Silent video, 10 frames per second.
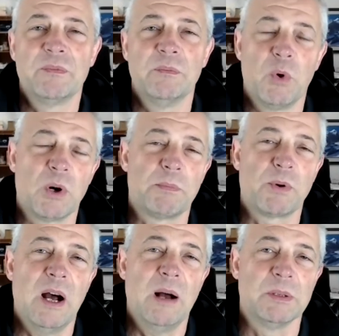more
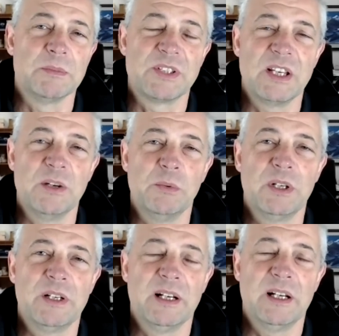problems than you
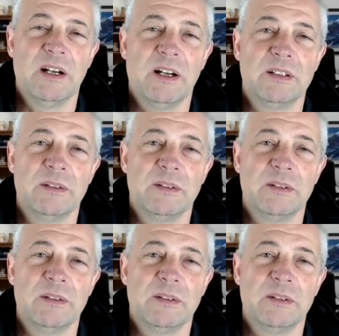would on